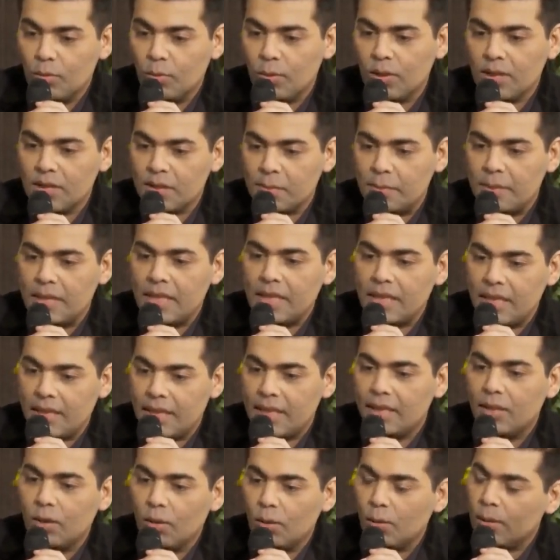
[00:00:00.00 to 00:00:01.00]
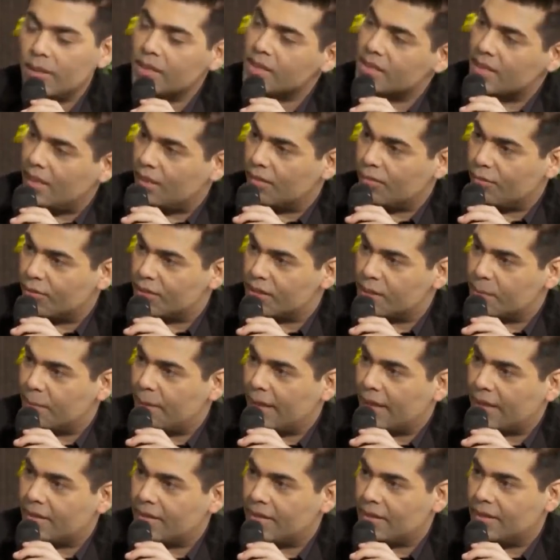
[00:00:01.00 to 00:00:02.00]
words being ego and
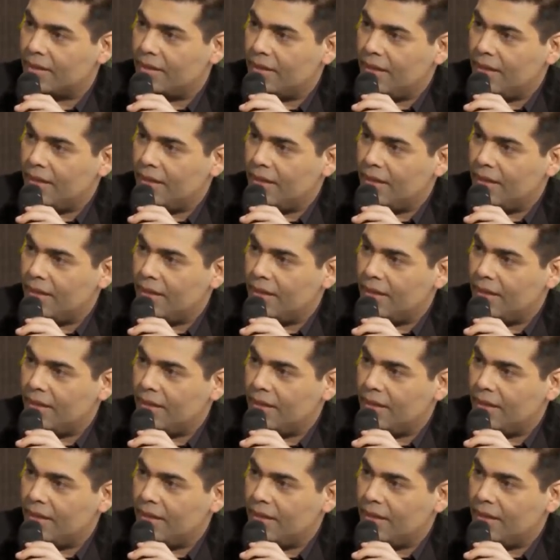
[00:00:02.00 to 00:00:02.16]
self-respect.